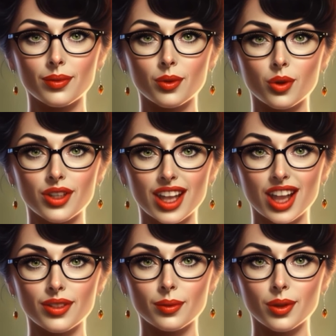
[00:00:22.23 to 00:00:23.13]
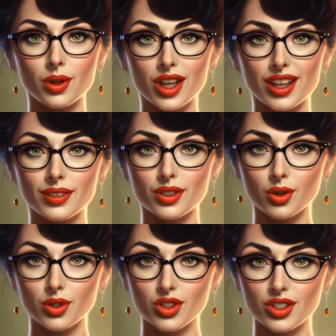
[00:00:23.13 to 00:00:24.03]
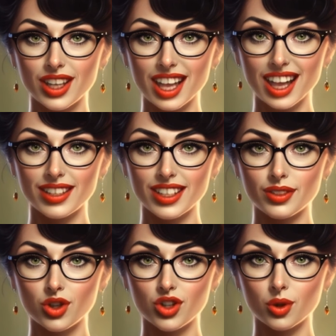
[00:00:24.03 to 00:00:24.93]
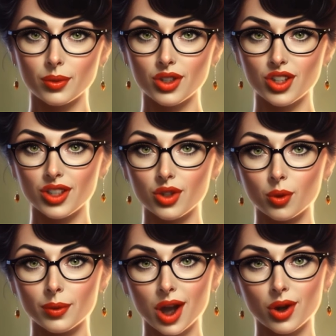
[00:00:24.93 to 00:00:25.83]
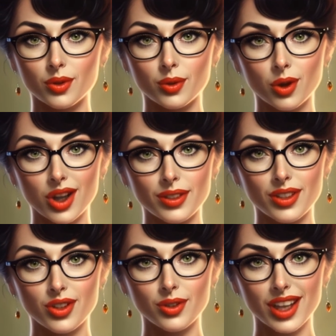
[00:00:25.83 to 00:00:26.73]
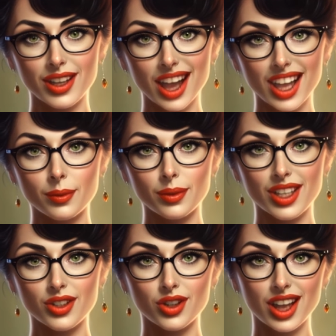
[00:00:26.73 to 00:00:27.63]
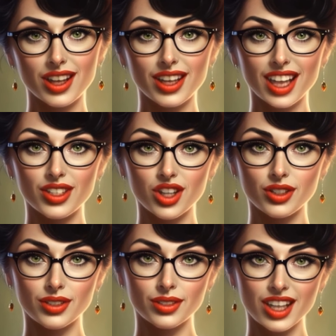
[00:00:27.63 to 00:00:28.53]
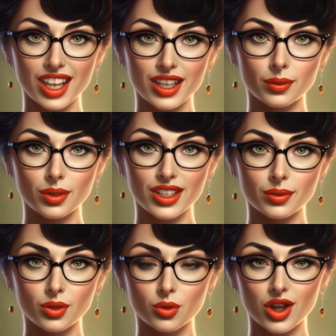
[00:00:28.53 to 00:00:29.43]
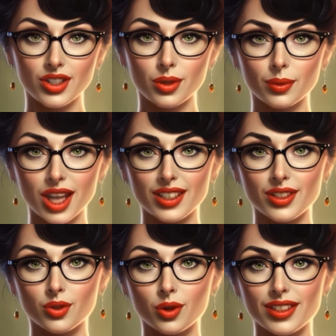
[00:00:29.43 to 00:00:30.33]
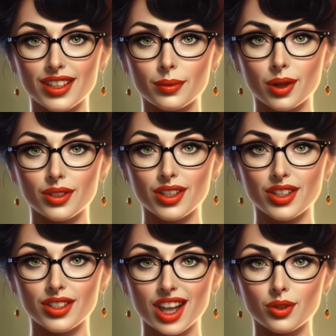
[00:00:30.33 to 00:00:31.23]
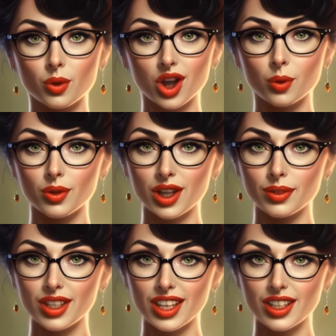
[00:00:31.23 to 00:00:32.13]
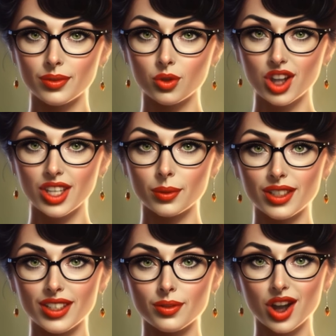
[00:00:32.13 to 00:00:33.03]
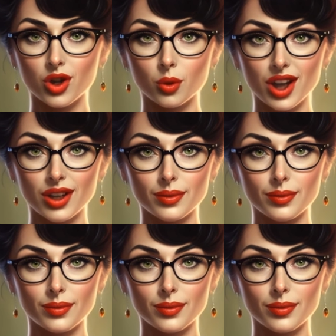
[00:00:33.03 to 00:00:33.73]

With cloud computing, users can access virtual machines with powerful processors and high-speed internet connections, enabling them to run complex 3D modeling software without the need for expensive hardware.